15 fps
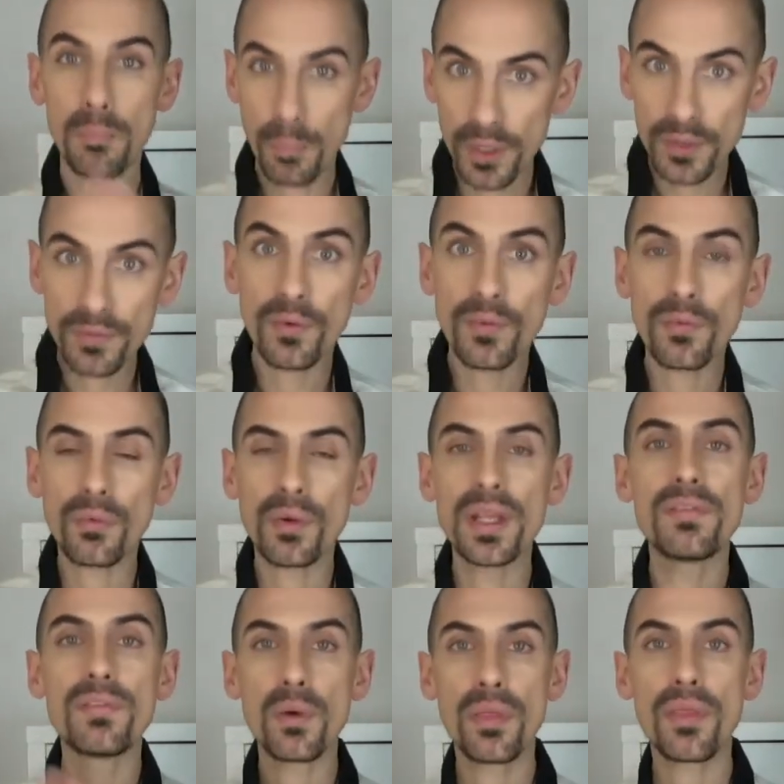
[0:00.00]
but for free
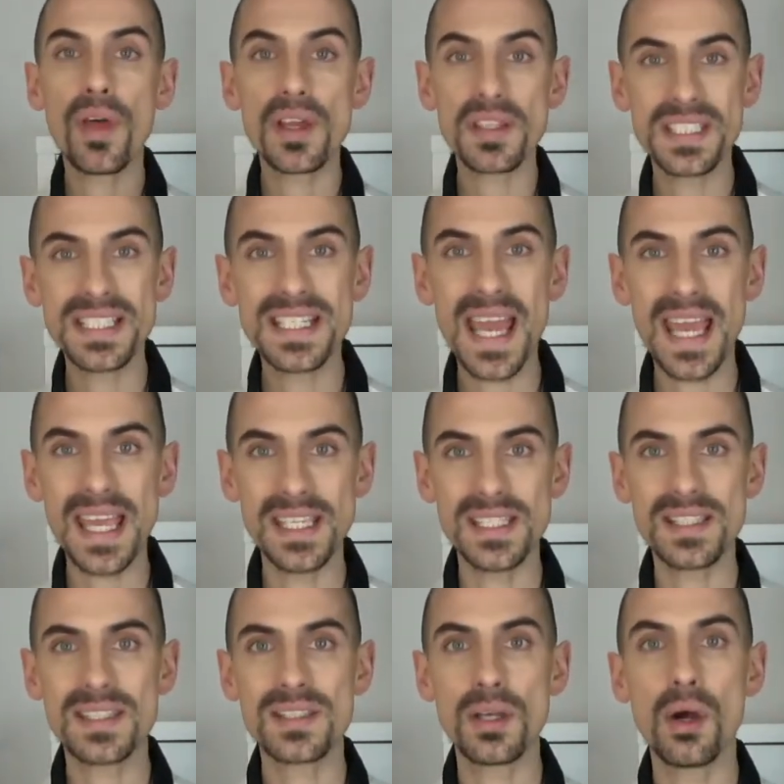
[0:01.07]
for 30
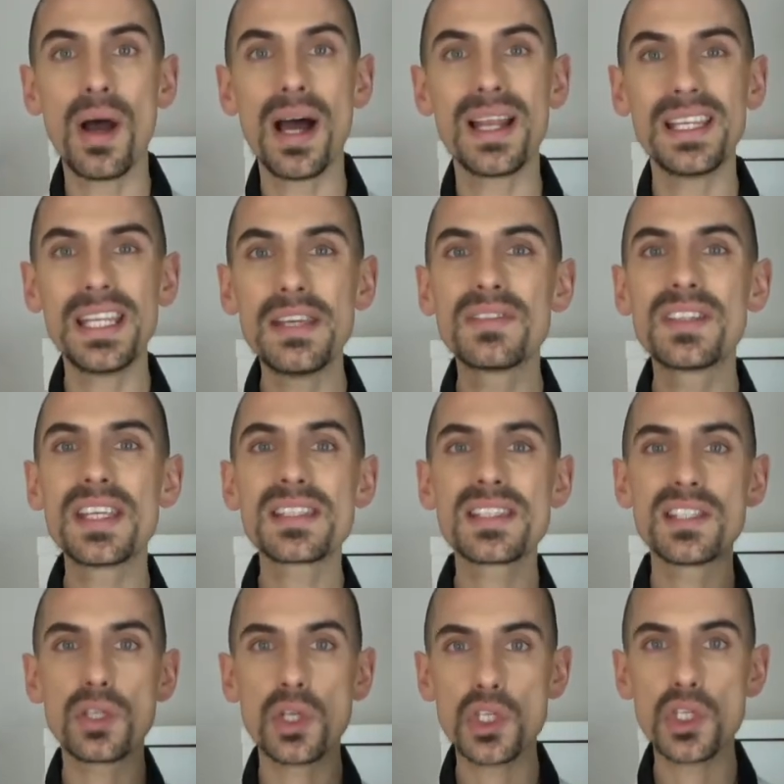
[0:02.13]
days. So I'll leave this
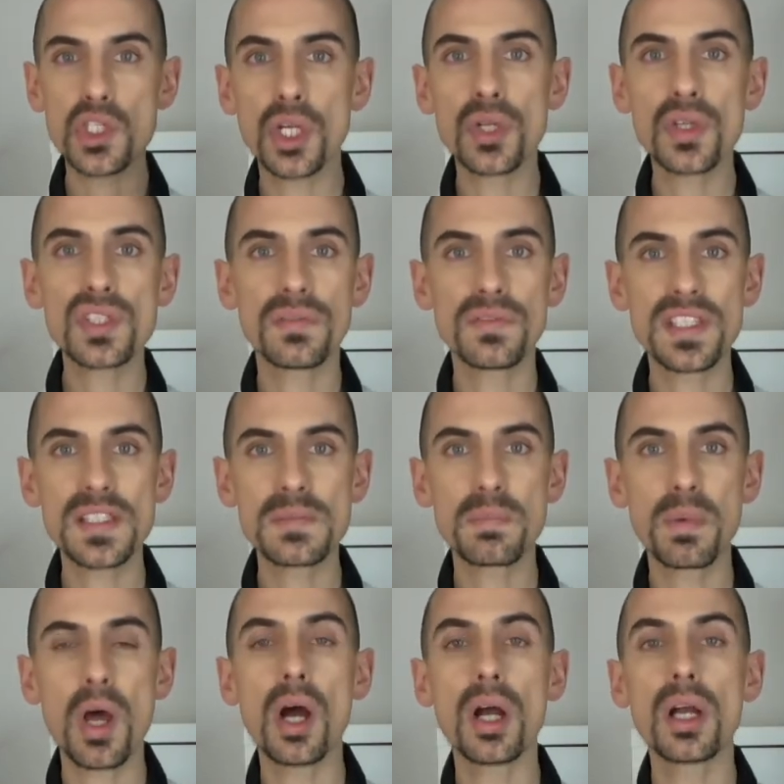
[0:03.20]
in the show notes of this
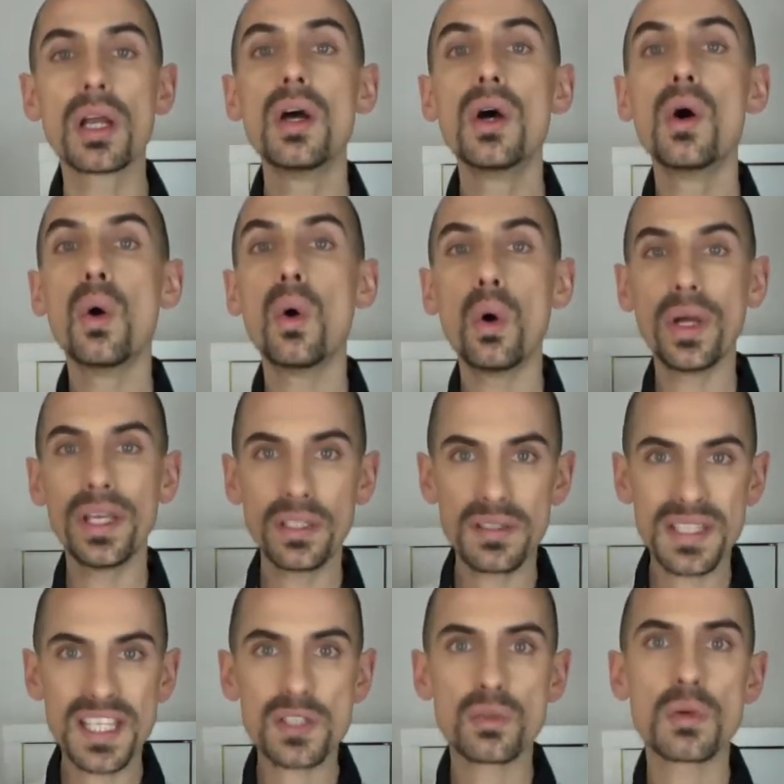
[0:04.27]
blog or in the
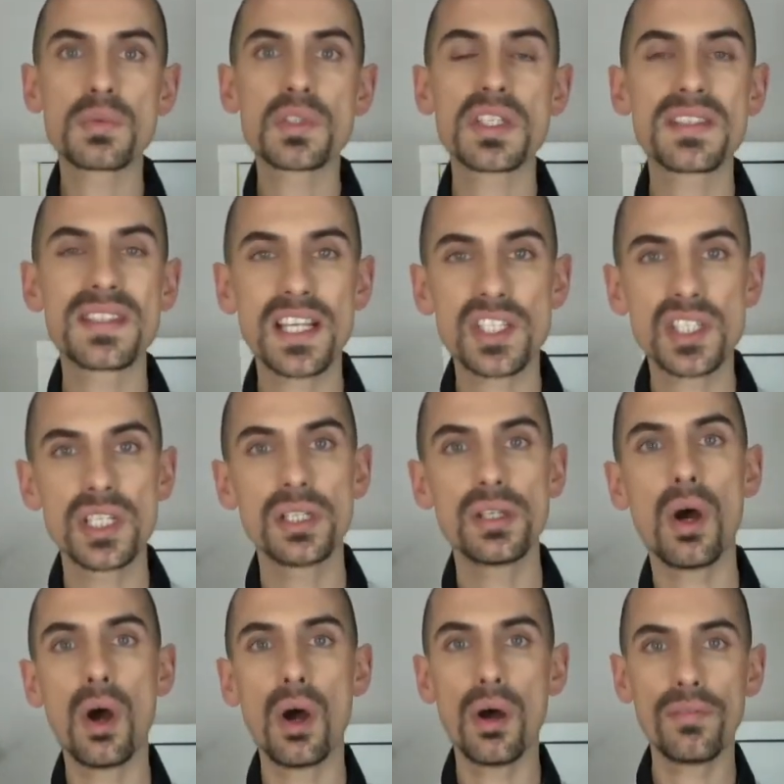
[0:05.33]
description section
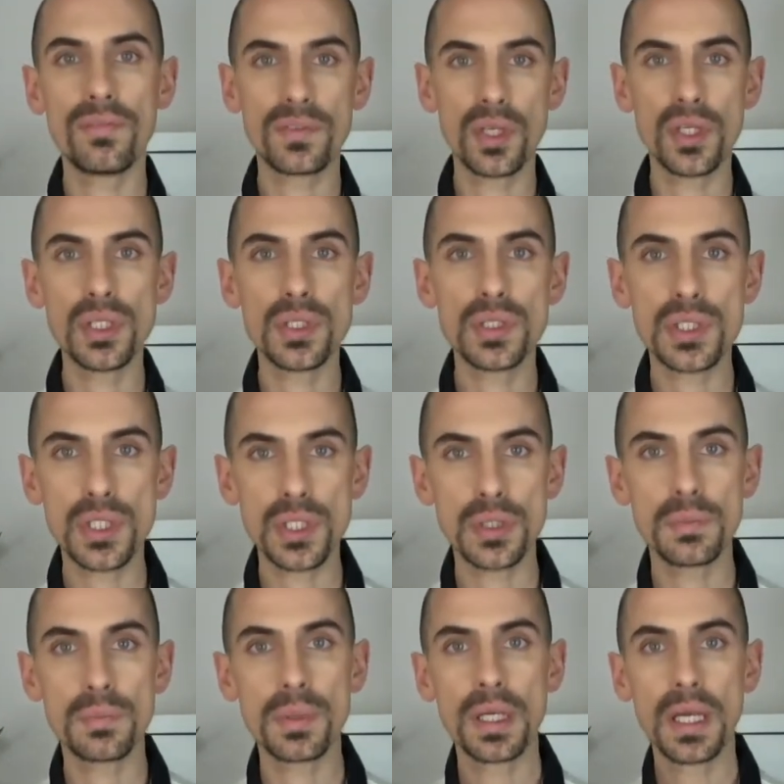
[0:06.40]
of the
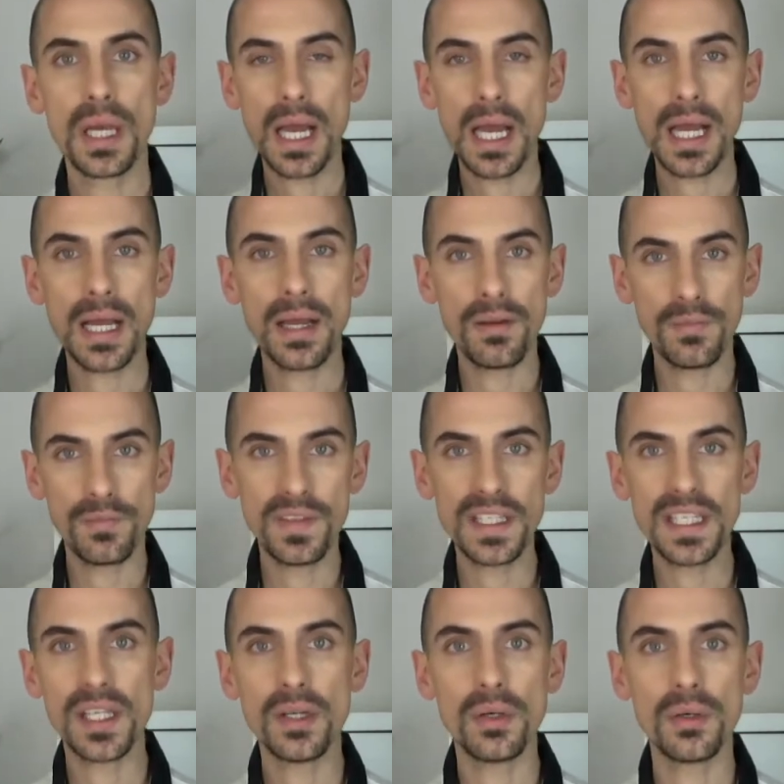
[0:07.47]
YouTube uh,
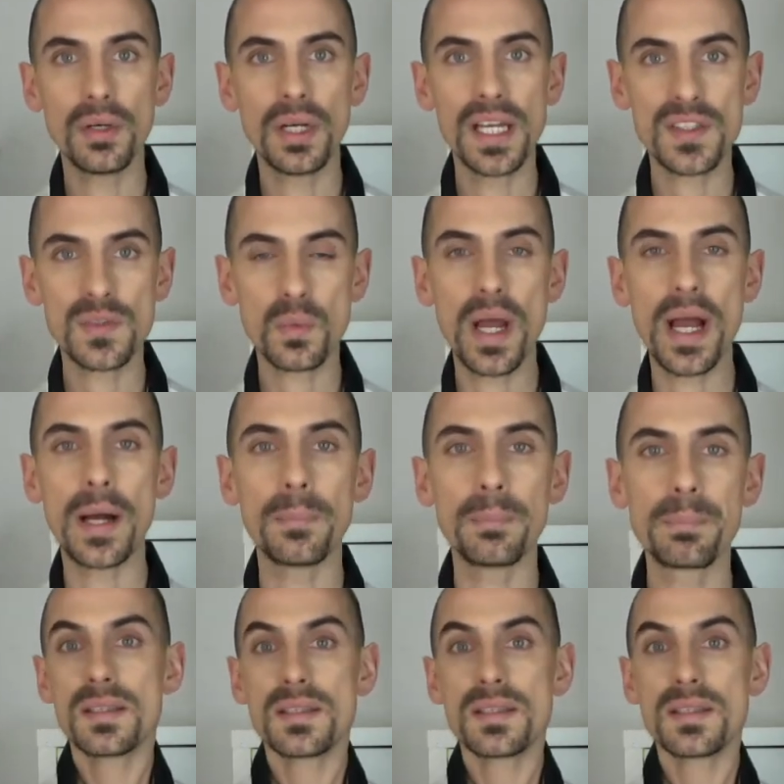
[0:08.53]
video as well.